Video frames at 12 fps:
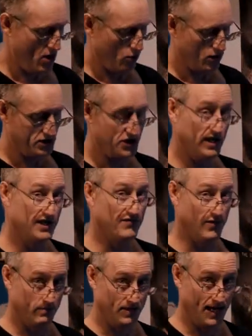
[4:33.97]
which is
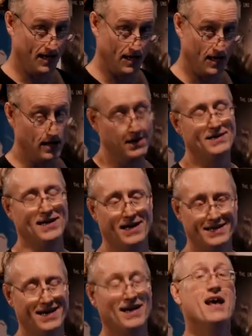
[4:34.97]
from, uh,
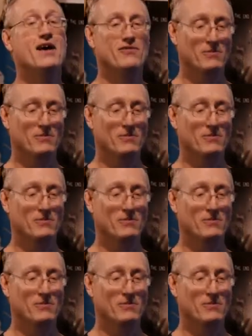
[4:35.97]
19,